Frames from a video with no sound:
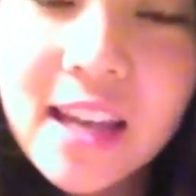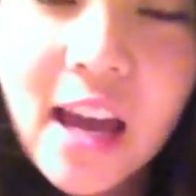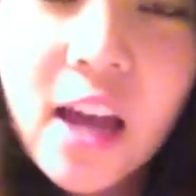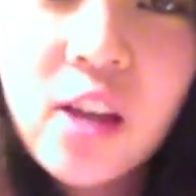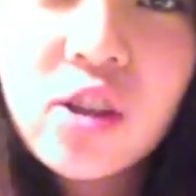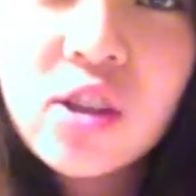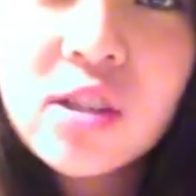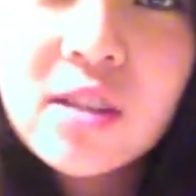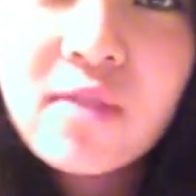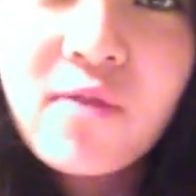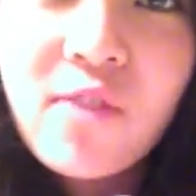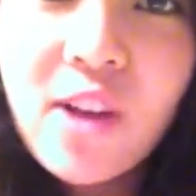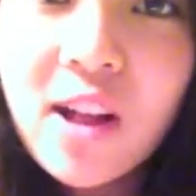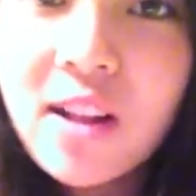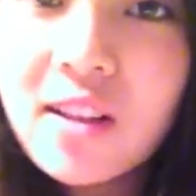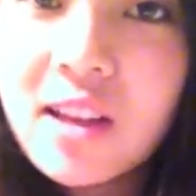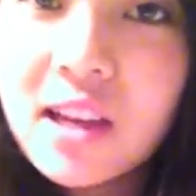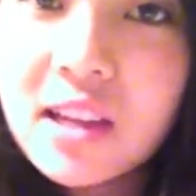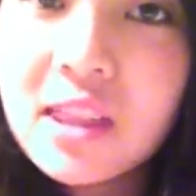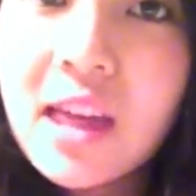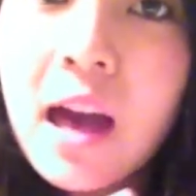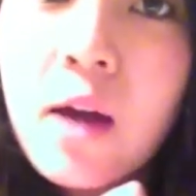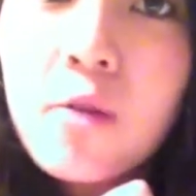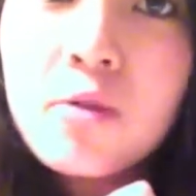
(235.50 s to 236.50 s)
I just felt
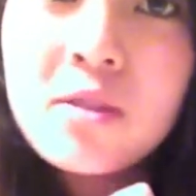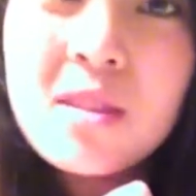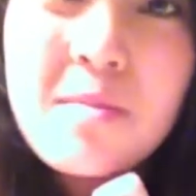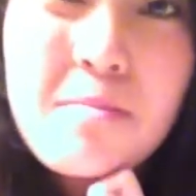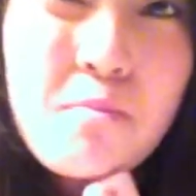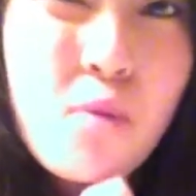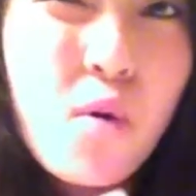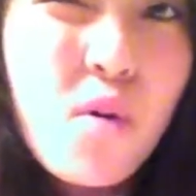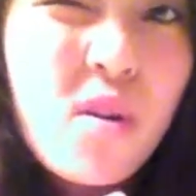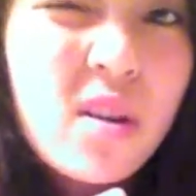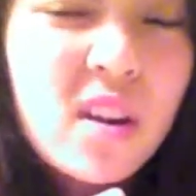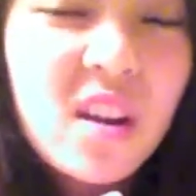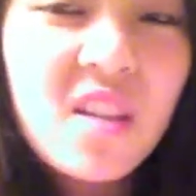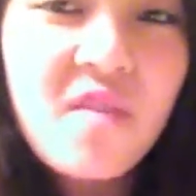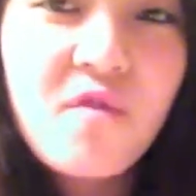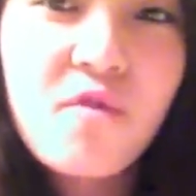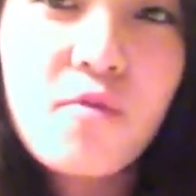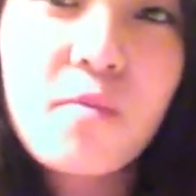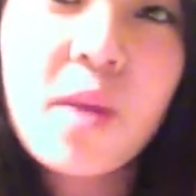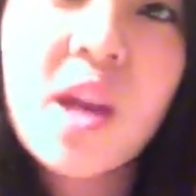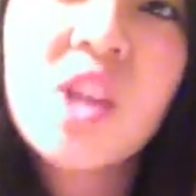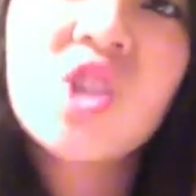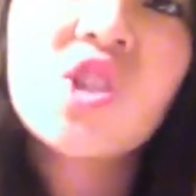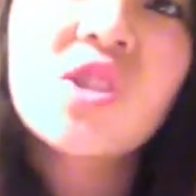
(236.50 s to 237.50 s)
like that was important
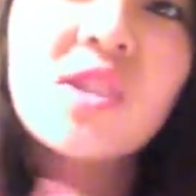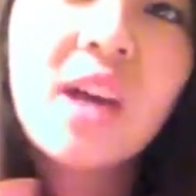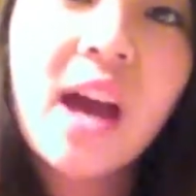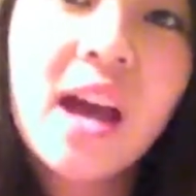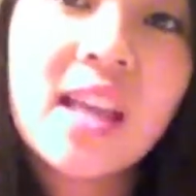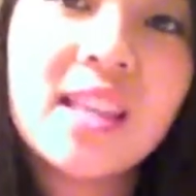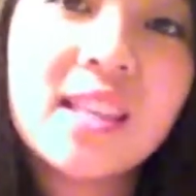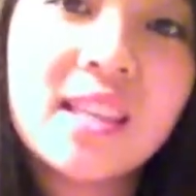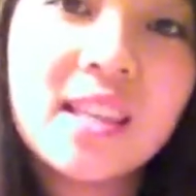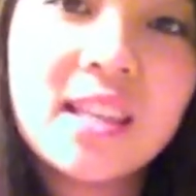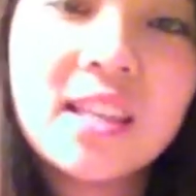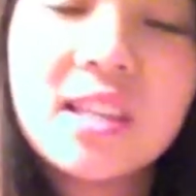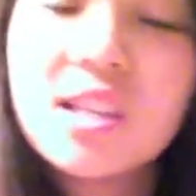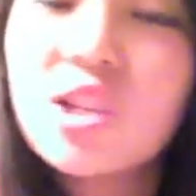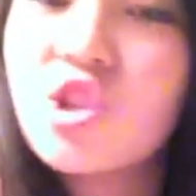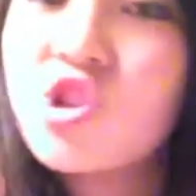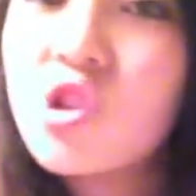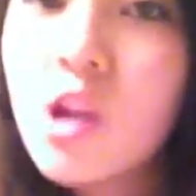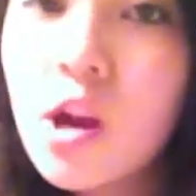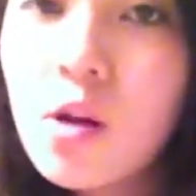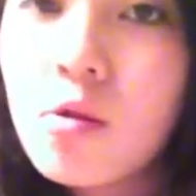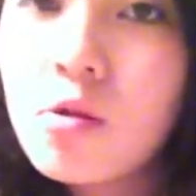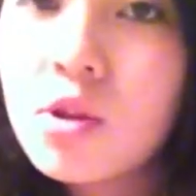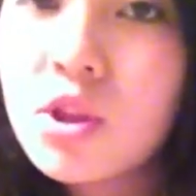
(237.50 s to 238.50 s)
information that I needed to
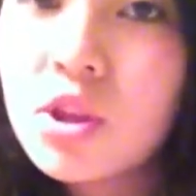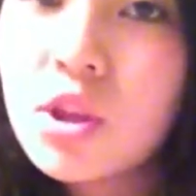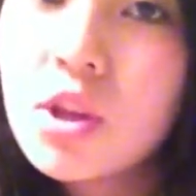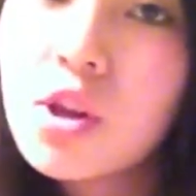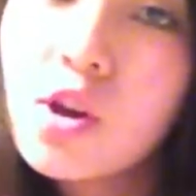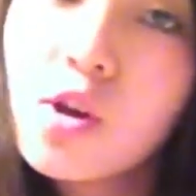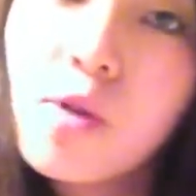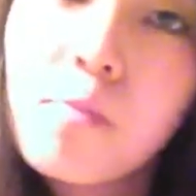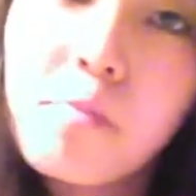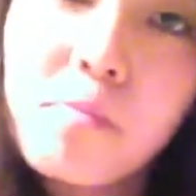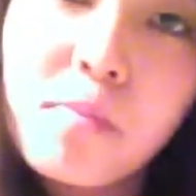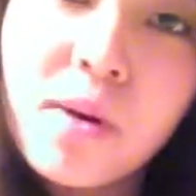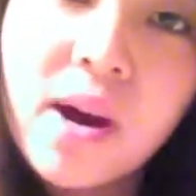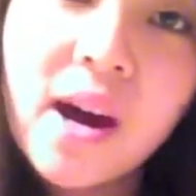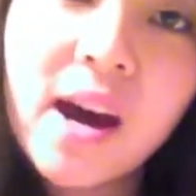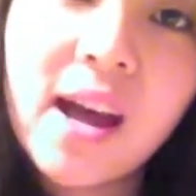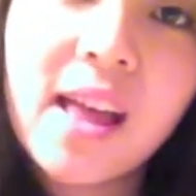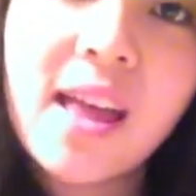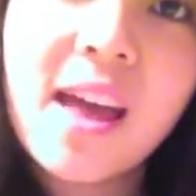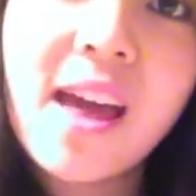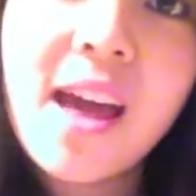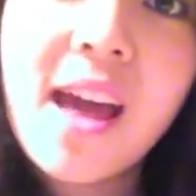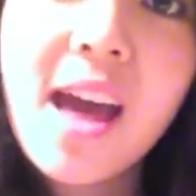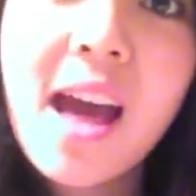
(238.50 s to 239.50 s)
share with you,
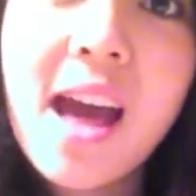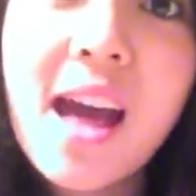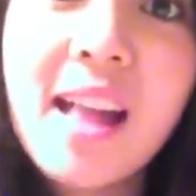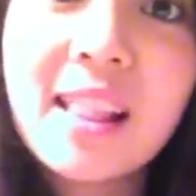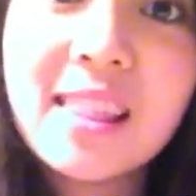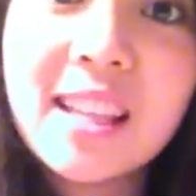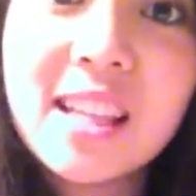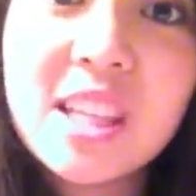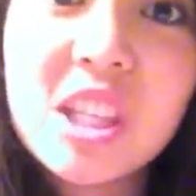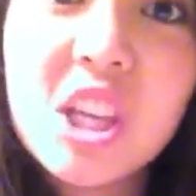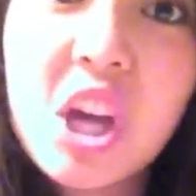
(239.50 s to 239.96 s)
but let's